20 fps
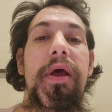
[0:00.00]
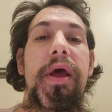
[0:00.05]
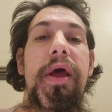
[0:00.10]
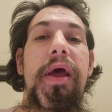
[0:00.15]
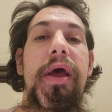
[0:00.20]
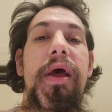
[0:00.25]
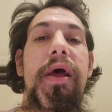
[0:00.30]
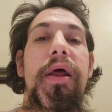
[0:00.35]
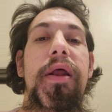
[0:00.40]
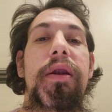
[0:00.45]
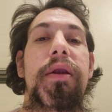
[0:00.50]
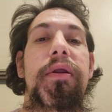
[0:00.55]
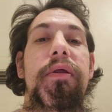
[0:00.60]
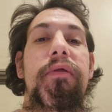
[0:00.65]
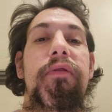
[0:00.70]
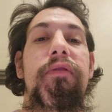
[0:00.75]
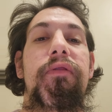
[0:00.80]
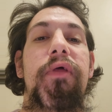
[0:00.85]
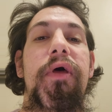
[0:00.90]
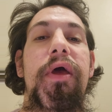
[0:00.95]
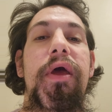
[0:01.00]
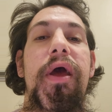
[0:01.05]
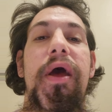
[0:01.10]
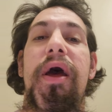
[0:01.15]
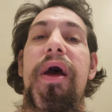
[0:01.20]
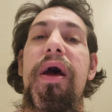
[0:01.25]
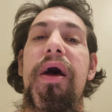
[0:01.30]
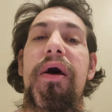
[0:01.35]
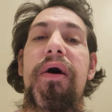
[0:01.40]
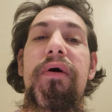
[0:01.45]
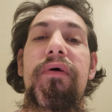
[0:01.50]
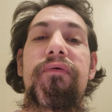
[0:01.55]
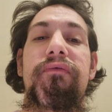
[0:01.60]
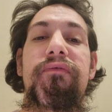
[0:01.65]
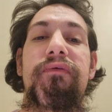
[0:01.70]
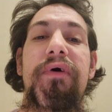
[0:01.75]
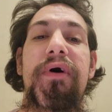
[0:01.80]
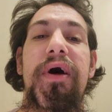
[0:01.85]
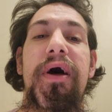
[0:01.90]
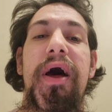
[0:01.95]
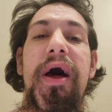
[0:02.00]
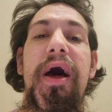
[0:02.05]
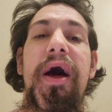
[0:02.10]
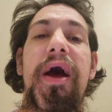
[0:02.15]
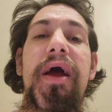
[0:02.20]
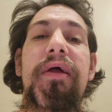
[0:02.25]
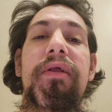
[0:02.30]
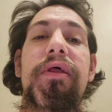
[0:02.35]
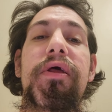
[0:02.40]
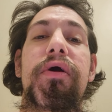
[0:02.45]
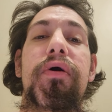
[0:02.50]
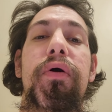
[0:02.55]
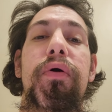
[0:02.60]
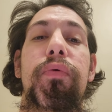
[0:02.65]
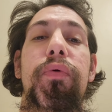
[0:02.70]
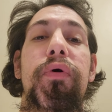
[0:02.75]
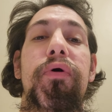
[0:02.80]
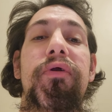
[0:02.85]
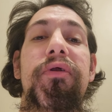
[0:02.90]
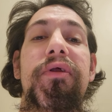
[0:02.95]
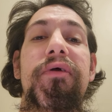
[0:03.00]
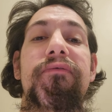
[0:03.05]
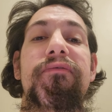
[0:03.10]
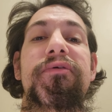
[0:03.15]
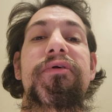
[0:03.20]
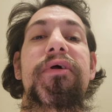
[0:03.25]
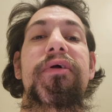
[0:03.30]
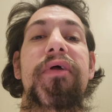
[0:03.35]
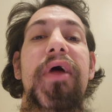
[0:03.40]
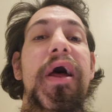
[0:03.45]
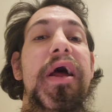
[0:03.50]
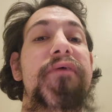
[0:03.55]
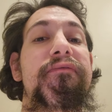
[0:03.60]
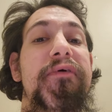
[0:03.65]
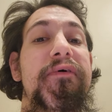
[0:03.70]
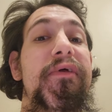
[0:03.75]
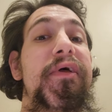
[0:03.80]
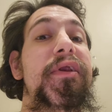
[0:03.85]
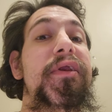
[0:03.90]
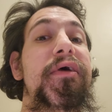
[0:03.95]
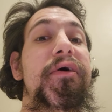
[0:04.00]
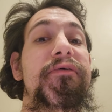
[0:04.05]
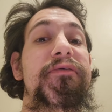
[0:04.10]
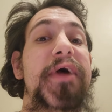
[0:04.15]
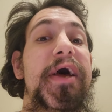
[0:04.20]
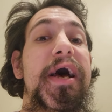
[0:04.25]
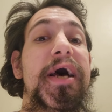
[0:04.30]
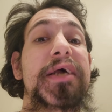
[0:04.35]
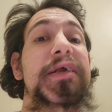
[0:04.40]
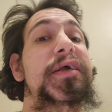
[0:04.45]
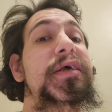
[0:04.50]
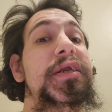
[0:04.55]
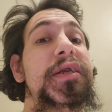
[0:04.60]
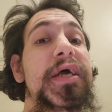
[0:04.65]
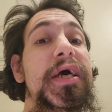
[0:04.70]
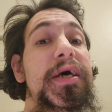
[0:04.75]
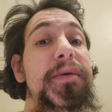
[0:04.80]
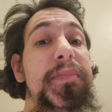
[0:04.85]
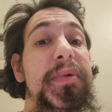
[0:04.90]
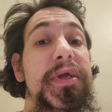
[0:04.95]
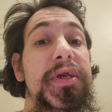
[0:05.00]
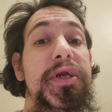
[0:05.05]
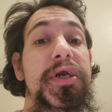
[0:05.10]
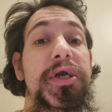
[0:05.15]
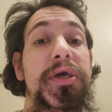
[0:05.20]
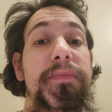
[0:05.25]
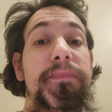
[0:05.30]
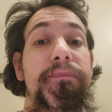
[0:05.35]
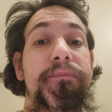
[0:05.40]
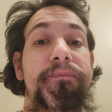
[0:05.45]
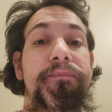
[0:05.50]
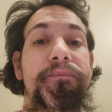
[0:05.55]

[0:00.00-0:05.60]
And they have highly corrosive saliva that deals acid damage.